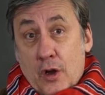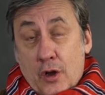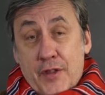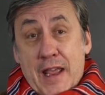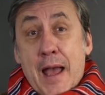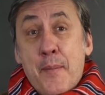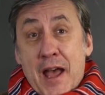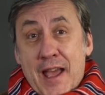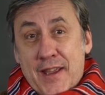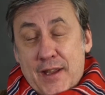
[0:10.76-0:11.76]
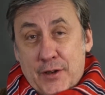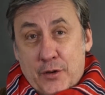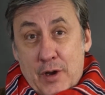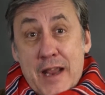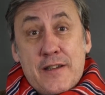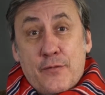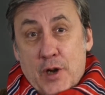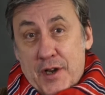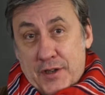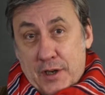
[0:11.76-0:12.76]
on the MA in Creative
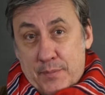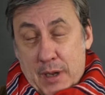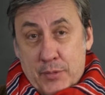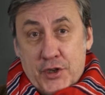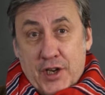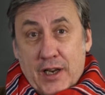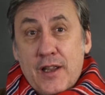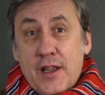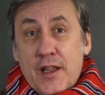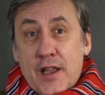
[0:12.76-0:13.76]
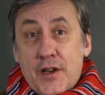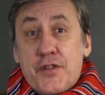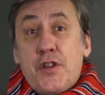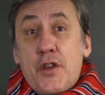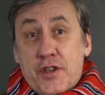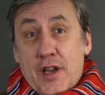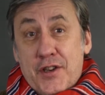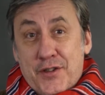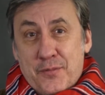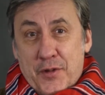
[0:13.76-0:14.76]
Writing and Publishing in
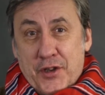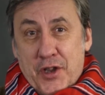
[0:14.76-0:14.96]
association with The